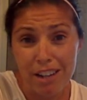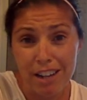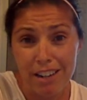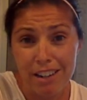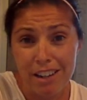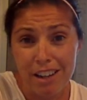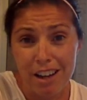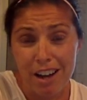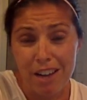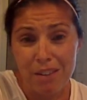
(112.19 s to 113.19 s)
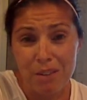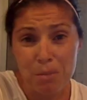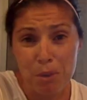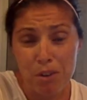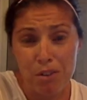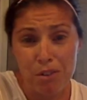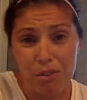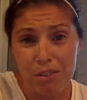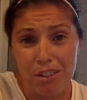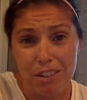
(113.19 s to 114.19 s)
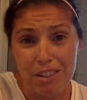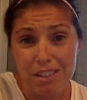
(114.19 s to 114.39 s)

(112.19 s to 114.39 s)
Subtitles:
And I'll spare you the